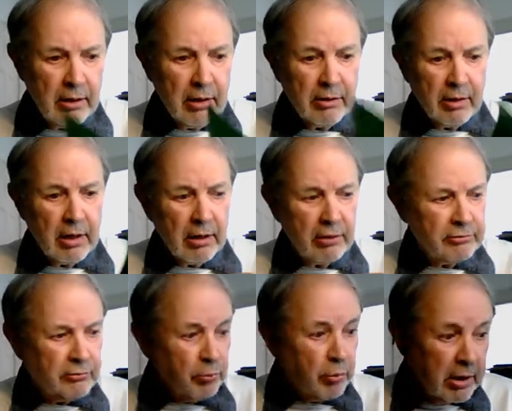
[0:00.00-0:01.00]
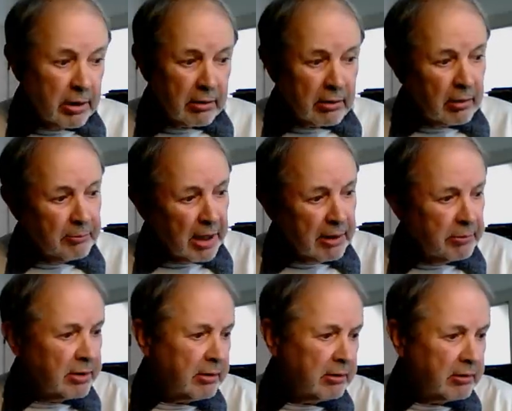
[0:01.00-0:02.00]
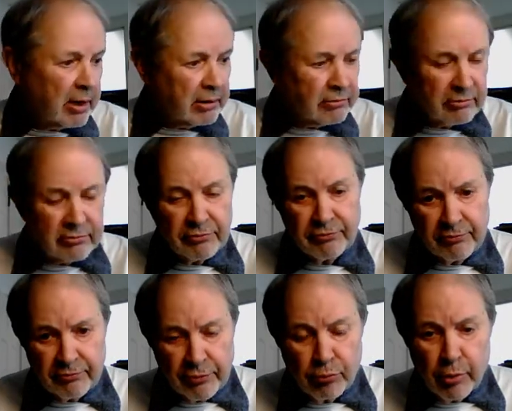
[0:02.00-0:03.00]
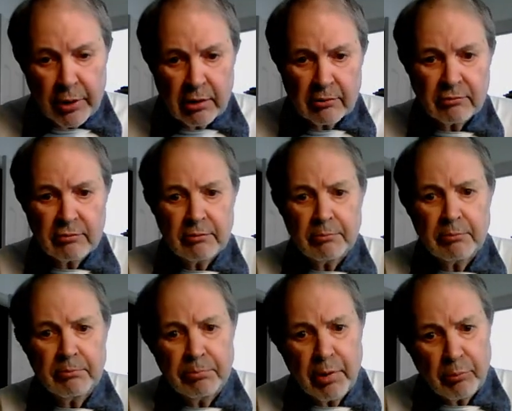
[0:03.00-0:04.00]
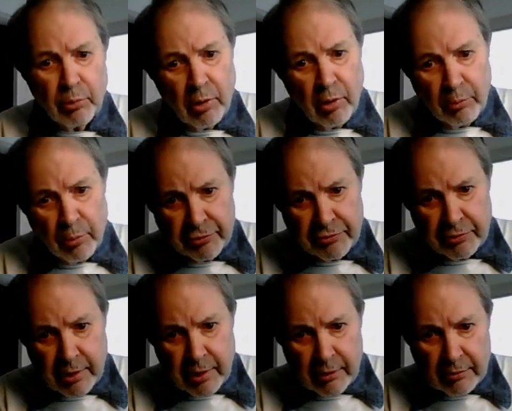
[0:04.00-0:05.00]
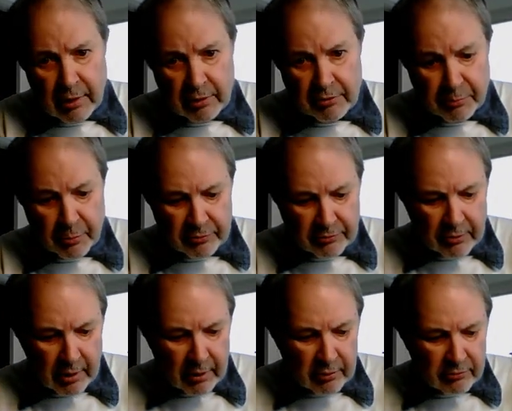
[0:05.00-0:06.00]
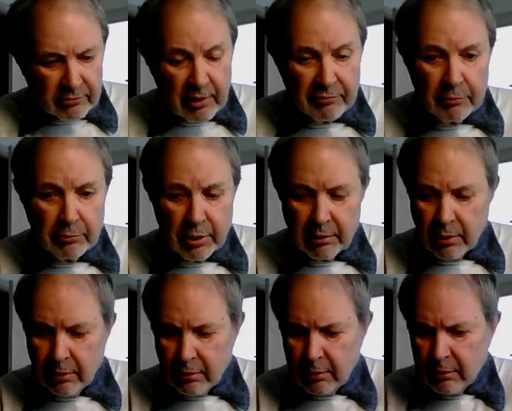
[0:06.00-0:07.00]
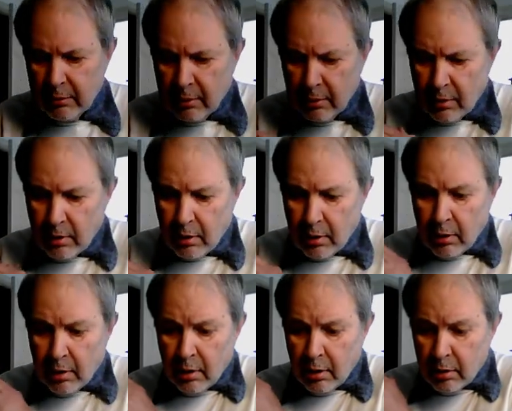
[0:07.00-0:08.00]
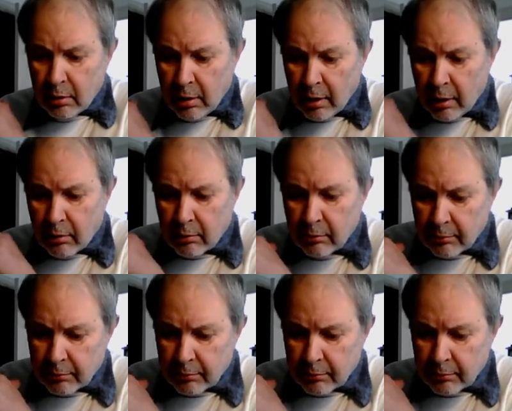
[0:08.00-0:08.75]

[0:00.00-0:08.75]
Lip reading: in the next week or maybe the next few weeks, but we're almost there, the experts say. 7 billion. Now,